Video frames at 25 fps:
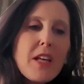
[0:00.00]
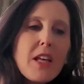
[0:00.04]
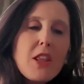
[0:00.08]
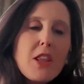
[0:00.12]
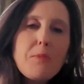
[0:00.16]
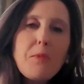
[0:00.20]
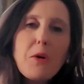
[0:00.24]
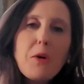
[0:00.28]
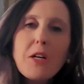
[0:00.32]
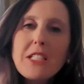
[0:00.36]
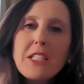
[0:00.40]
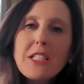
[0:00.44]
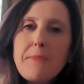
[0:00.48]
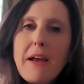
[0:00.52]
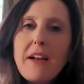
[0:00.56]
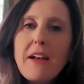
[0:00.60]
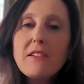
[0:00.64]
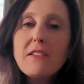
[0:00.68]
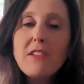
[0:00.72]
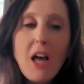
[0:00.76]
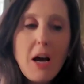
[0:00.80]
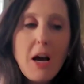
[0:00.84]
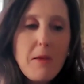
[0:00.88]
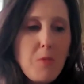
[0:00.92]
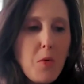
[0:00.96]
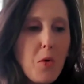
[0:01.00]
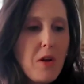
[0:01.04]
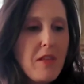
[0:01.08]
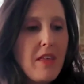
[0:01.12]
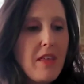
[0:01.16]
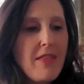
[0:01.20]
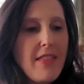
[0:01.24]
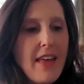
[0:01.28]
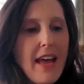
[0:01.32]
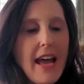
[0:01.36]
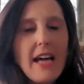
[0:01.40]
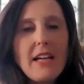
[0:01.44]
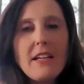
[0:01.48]
the book is about a lot more
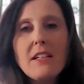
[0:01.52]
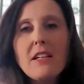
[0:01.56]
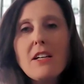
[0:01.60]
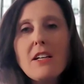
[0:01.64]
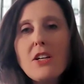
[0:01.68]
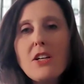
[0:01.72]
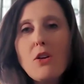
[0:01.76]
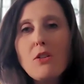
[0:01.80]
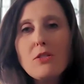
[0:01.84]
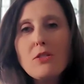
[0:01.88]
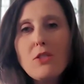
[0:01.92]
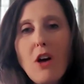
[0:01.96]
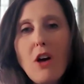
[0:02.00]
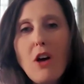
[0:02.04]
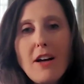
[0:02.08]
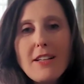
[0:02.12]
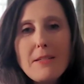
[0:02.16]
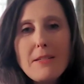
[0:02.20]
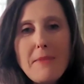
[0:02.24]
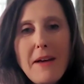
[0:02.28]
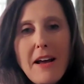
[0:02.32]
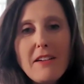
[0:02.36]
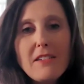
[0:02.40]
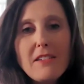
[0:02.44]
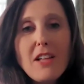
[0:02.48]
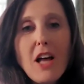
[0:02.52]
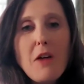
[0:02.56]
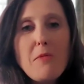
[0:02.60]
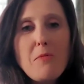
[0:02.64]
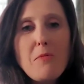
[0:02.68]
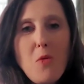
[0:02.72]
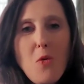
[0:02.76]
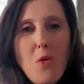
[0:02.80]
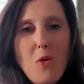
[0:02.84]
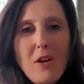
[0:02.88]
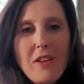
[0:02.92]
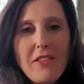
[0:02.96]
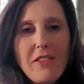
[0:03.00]
than that. You know, law is about a lot
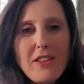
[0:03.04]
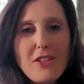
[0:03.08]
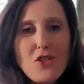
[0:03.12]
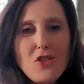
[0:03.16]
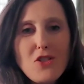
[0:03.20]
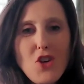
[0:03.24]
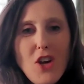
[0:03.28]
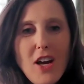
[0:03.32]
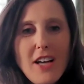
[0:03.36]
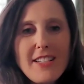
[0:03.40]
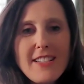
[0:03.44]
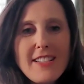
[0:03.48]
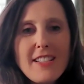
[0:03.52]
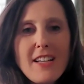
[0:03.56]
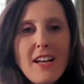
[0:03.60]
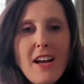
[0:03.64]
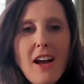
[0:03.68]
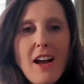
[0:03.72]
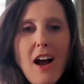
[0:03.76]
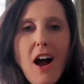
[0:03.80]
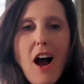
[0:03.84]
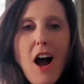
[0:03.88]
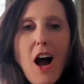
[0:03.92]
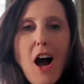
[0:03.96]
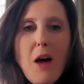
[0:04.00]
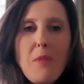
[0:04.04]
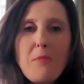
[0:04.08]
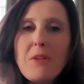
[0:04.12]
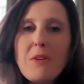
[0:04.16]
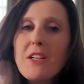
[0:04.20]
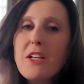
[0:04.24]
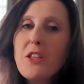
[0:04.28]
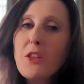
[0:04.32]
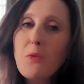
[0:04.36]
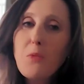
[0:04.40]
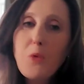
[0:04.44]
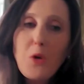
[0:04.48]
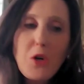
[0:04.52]
more than just the
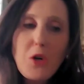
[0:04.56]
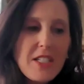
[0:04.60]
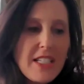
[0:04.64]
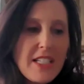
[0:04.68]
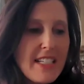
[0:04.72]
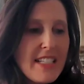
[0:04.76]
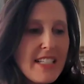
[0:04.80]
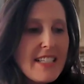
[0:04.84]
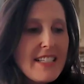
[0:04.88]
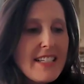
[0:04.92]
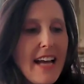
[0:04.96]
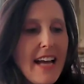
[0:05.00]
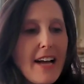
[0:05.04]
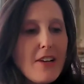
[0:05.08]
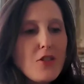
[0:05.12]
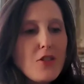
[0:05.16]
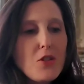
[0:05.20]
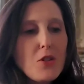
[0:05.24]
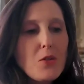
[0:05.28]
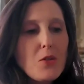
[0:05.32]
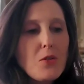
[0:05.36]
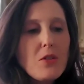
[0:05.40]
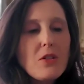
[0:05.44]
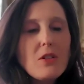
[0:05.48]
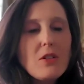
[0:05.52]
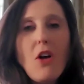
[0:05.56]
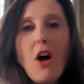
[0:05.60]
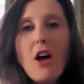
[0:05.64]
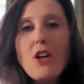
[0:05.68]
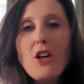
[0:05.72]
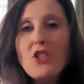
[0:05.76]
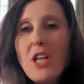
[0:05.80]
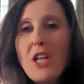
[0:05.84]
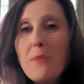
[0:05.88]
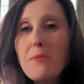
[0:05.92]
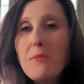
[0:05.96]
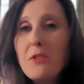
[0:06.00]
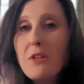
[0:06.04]
words in a statute. Law
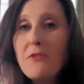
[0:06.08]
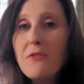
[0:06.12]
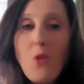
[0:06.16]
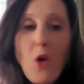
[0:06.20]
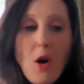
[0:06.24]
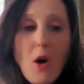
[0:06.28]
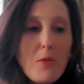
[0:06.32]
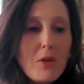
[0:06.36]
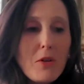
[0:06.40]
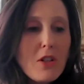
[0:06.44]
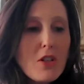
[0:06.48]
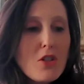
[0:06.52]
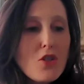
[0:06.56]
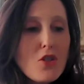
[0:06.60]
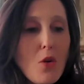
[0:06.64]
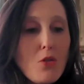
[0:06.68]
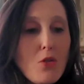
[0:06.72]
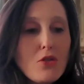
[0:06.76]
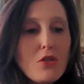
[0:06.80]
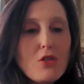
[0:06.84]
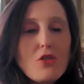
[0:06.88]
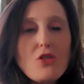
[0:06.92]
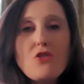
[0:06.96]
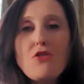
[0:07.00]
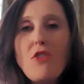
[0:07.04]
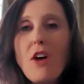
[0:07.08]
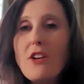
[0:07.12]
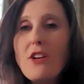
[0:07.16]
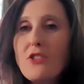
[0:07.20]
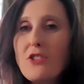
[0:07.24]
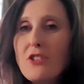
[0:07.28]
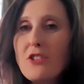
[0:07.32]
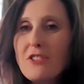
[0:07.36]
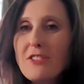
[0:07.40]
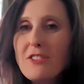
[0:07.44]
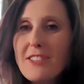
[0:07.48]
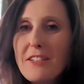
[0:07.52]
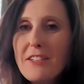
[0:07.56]
shapes the formal and social
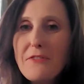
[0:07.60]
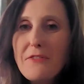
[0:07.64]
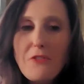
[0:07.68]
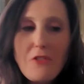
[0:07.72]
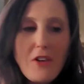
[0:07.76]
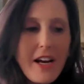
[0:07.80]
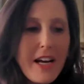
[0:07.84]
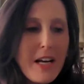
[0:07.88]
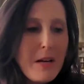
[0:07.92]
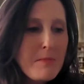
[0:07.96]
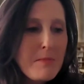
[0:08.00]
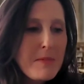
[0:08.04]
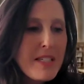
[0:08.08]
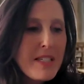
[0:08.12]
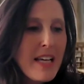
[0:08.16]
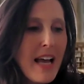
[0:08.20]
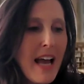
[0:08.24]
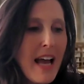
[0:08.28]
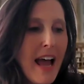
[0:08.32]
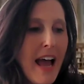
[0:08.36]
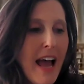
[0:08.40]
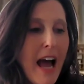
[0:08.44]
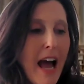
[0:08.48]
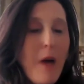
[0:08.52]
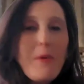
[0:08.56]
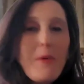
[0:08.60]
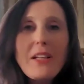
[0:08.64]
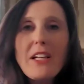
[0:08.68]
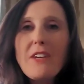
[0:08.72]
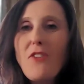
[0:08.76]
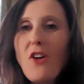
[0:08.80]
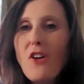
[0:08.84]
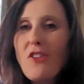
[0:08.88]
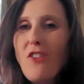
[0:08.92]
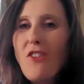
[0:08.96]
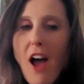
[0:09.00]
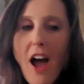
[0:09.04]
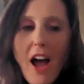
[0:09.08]
structures that frames how we live
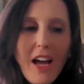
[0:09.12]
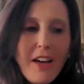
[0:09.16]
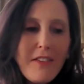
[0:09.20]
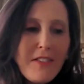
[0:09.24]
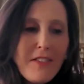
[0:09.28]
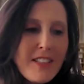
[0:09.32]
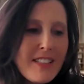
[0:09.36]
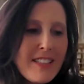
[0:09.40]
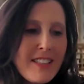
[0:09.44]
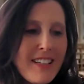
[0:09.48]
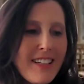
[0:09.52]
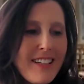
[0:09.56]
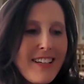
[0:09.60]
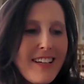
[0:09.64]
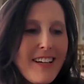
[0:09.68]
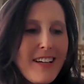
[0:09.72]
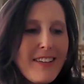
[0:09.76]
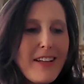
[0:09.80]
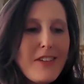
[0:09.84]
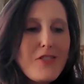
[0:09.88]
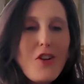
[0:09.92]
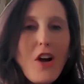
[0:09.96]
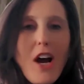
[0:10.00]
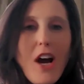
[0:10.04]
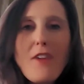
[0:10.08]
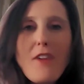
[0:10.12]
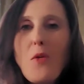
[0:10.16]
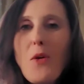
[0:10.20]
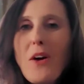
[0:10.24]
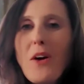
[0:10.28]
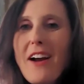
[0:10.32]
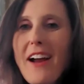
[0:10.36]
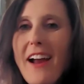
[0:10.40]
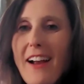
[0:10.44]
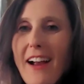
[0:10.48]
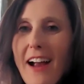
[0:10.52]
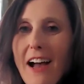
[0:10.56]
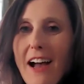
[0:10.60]
our lives. They drive
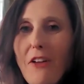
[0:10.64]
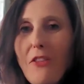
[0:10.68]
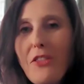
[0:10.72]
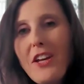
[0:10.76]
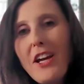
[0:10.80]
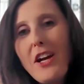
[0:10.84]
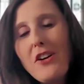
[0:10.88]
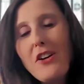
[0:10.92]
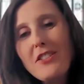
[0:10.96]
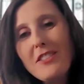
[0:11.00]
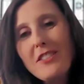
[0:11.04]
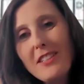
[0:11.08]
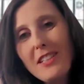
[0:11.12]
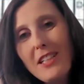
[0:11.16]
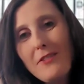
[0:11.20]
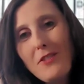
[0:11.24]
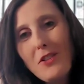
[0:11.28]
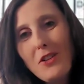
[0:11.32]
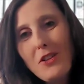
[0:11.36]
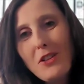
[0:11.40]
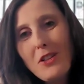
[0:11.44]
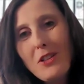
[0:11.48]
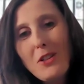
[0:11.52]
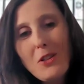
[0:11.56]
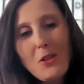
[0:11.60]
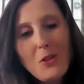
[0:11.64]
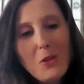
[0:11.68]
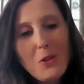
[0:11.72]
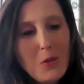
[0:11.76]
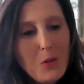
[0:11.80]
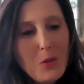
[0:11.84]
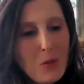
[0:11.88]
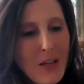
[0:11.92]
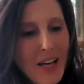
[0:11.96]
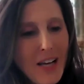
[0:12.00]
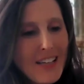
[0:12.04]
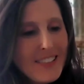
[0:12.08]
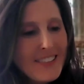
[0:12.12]
where healthcare is delivered,
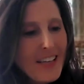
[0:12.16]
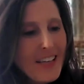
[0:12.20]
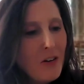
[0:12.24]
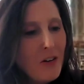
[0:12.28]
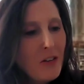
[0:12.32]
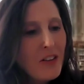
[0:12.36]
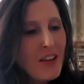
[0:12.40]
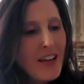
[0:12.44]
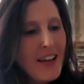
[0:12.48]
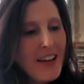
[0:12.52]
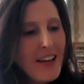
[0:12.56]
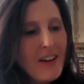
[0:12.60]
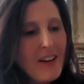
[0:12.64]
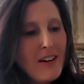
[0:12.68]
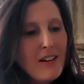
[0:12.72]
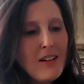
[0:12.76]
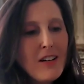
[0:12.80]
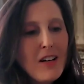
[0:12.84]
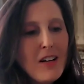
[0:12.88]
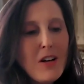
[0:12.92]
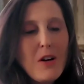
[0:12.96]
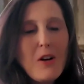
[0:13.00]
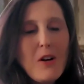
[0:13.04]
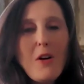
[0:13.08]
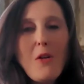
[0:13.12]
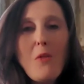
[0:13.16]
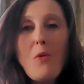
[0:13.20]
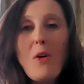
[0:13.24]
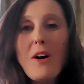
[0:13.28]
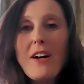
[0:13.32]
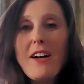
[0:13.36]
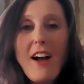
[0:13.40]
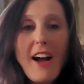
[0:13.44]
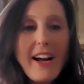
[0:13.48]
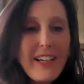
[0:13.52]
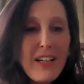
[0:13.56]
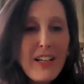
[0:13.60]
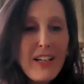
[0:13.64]
who gets healthcare, what
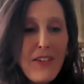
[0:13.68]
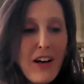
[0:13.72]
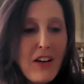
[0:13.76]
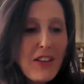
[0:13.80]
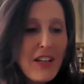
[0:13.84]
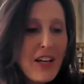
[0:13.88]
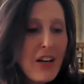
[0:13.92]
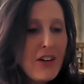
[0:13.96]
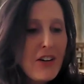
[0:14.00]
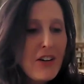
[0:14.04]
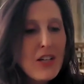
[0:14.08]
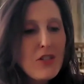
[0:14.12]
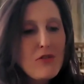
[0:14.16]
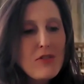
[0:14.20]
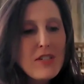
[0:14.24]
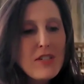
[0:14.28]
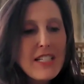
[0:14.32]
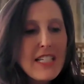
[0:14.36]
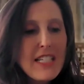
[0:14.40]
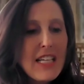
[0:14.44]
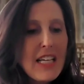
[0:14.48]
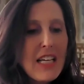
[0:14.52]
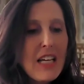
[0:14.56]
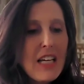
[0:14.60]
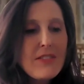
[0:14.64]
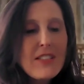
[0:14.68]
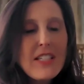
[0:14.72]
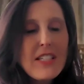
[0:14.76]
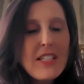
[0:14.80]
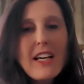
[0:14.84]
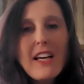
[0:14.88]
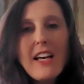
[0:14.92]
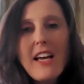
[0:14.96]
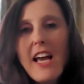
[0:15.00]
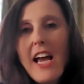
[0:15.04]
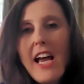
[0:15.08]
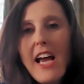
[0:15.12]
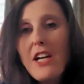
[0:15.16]
kind of healthcare gets received,
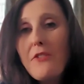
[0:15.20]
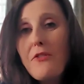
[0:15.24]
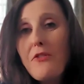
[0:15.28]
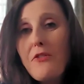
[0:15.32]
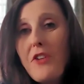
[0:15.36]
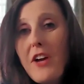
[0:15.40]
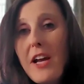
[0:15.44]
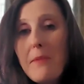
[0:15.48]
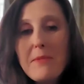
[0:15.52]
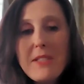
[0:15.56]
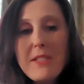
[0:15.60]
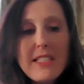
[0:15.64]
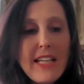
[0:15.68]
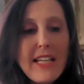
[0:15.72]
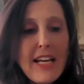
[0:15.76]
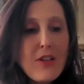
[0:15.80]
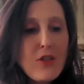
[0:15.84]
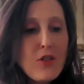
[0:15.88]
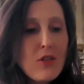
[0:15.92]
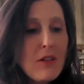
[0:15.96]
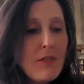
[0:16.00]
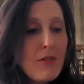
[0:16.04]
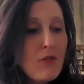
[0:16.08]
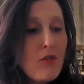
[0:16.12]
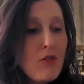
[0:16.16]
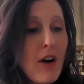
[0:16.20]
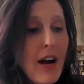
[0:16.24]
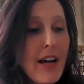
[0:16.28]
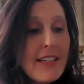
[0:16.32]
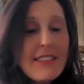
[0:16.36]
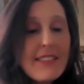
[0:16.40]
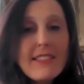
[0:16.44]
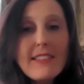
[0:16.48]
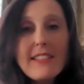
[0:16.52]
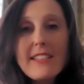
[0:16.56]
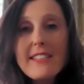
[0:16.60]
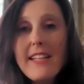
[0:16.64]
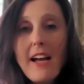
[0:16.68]
and it frames the nature of
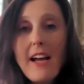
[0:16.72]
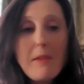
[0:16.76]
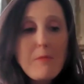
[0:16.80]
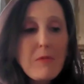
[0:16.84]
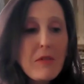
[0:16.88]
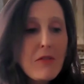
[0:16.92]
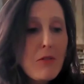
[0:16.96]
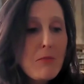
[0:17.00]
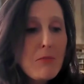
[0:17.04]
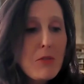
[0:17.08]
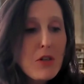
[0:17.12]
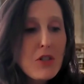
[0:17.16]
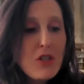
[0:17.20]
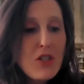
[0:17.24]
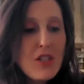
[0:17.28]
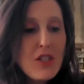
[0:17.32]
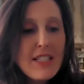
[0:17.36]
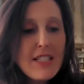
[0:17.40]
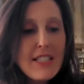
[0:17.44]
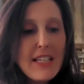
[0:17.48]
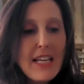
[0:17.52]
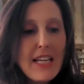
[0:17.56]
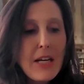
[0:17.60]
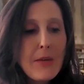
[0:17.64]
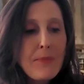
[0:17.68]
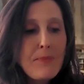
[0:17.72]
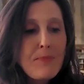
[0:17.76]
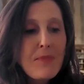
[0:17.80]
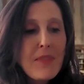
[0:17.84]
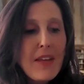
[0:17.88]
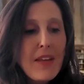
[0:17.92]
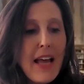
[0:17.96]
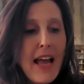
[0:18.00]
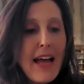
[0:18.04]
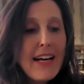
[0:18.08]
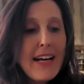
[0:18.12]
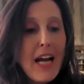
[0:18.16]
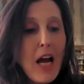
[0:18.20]
rights in a time of emergency.
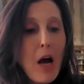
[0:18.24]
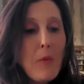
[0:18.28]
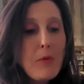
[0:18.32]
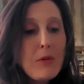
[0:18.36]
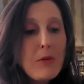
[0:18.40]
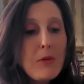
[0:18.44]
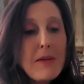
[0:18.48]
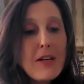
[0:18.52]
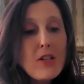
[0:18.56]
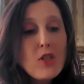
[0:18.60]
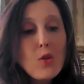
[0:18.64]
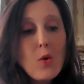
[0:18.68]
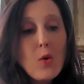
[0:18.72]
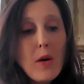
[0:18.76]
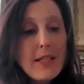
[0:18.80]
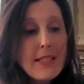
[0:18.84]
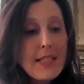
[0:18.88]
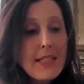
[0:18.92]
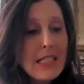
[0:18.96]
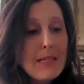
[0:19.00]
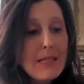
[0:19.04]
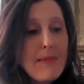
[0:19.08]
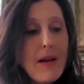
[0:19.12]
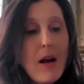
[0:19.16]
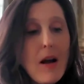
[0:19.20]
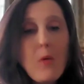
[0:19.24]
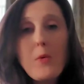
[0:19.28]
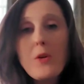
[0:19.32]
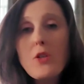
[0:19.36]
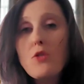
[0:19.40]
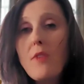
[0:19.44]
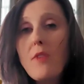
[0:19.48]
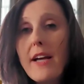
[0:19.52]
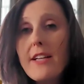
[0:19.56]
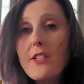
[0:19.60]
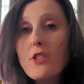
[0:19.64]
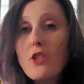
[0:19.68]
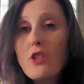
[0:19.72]
and it helps make choices about
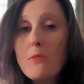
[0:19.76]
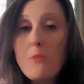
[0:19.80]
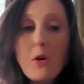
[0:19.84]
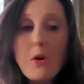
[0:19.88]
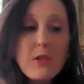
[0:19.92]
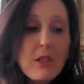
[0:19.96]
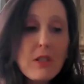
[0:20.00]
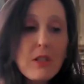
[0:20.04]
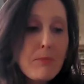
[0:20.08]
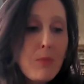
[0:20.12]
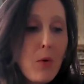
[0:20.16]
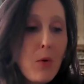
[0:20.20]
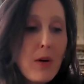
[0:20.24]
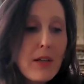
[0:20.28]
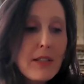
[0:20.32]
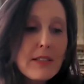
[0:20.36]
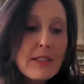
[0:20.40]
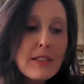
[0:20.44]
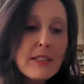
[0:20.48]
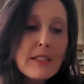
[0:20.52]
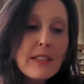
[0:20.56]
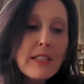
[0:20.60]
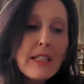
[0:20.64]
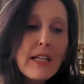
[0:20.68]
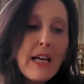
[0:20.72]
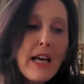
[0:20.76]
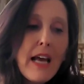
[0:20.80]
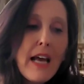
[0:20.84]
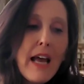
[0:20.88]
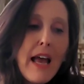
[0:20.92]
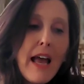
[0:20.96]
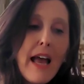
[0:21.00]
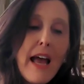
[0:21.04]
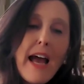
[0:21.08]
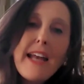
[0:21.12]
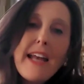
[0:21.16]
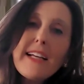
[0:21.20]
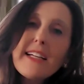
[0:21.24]
which rights are most important.
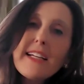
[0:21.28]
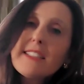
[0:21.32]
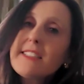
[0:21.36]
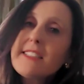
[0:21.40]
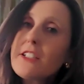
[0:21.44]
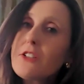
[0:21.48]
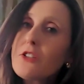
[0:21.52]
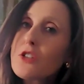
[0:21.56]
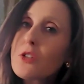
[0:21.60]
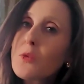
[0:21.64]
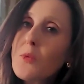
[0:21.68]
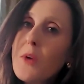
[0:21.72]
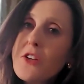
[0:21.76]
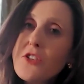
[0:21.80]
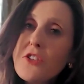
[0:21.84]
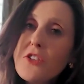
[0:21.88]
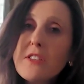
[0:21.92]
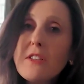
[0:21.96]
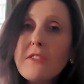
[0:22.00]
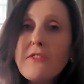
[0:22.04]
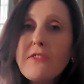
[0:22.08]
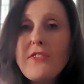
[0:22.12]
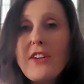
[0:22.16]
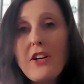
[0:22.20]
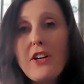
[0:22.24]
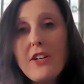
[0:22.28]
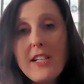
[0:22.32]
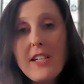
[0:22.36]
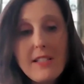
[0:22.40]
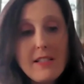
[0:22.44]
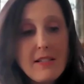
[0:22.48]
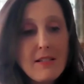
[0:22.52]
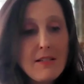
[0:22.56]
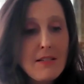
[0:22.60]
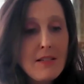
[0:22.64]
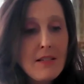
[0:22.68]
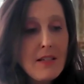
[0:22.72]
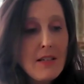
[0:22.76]
And it considers questions of
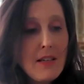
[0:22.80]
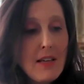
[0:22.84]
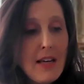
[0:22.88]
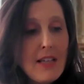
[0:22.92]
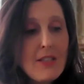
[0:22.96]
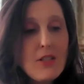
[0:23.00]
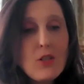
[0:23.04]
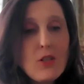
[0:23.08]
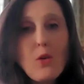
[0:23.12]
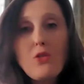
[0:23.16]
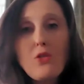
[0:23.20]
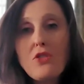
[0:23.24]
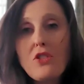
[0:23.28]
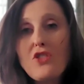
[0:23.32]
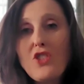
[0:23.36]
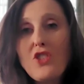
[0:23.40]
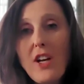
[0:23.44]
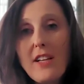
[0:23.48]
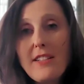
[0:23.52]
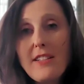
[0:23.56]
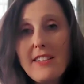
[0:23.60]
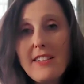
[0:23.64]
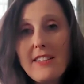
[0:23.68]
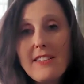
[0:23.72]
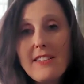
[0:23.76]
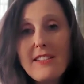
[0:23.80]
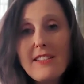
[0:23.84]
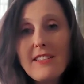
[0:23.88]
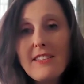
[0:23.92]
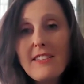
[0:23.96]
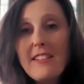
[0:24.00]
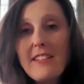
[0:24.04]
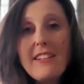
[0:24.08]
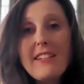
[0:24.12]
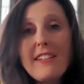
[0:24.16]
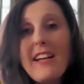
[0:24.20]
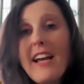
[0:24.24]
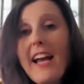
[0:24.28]
fairness and social justice
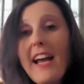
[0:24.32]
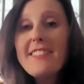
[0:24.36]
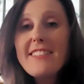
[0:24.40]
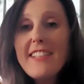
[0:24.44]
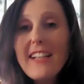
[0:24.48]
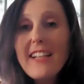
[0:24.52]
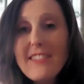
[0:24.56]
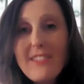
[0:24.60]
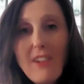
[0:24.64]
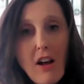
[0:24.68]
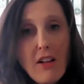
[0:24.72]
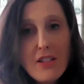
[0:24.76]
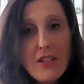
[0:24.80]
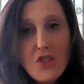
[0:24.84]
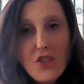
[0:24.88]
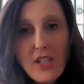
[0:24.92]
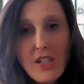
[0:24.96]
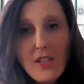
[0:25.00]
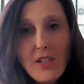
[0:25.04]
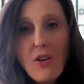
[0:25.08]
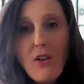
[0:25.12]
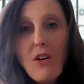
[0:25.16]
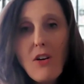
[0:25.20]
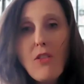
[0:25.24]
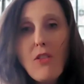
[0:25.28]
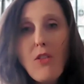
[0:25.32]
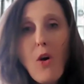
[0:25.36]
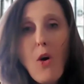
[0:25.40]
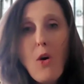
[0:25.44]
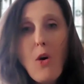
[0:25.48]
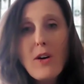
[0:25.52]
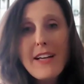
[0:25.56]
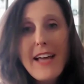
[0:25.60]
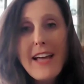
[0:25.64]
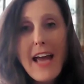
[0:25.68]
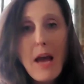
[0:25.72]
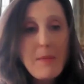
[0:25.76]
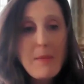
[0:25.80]
and technology, the
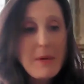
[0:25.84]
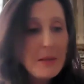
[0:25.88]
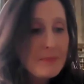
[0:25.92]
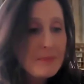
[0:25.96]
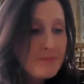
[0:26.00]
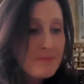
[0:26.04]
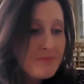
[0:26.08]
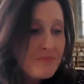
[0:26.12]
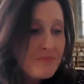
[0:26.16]
whole gamut.